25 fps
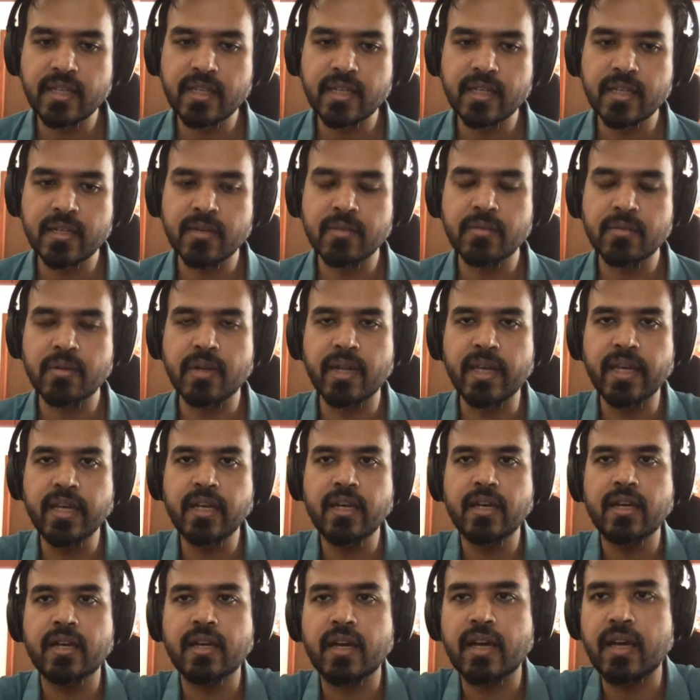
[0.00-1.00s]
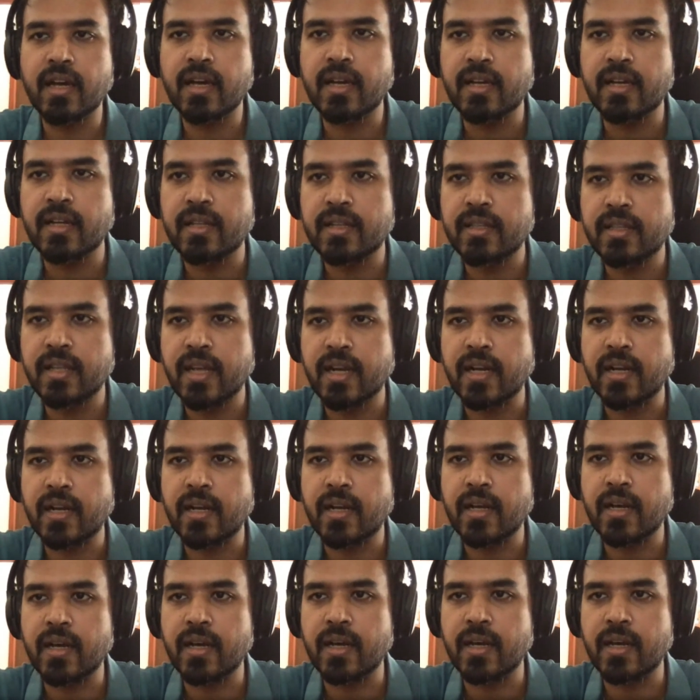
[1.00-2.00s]
I think the link
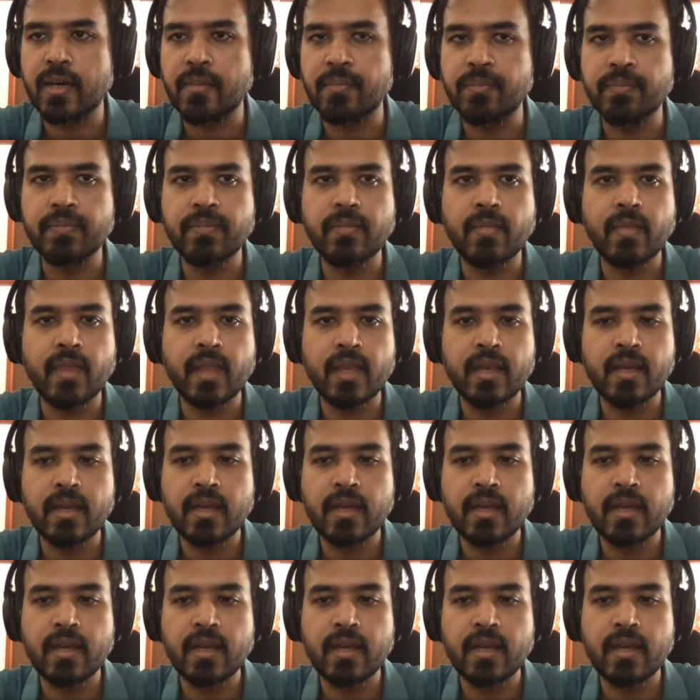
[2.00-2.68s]
that